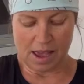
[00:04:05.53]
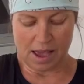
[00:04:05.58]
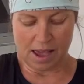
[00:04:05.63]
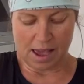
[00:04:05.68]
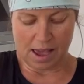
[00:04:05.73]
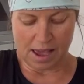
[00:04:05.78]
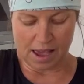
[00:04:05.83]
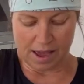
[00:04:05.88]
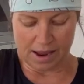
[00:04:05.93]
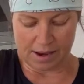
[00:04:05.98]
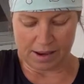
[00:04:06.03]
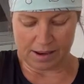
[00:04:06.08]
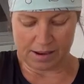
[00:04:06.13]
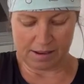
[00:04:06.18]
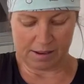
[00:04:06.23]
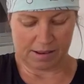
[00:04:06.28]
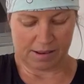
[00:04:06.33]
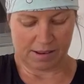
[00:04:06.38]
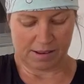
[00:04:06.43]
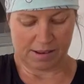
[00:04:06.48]

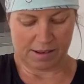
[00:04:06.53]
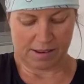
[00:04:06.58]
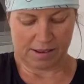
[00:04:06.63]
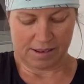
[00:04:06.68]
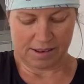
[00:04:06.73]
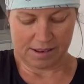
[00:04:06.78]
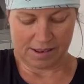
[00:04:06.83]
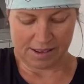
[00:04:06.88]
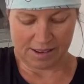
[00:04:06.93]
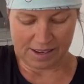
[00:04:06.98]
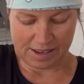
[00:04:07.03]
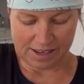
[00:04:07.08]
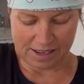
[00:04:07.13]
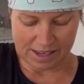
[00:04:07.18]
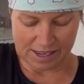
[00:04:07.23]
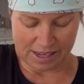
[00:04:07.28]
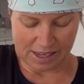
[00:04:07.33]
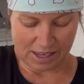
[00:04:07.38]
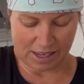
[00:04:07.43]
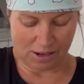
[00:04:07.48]
and
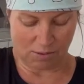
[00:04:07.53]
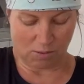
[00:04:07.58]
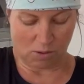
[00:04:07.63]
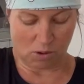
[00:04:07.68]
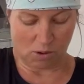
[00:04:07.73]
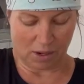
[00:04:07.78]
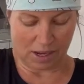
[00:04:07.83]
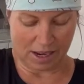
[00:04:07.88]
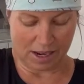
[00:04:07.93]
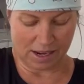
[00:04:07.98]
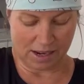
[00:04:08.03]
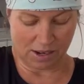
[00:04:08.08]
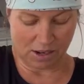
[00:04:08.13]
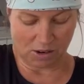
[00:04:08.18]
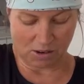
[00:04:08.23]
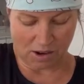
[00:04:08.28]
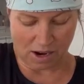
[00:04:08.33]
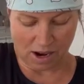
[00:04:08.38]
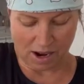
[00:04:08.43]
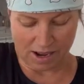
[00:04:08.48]
it won't get into
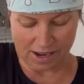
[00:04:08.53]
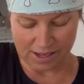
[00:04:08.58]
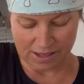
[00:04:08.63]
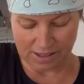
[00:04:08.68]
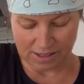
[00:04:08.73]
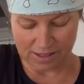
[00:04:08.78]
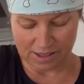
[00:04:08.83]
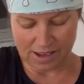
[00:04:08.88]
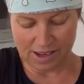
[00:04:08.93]
your eyes.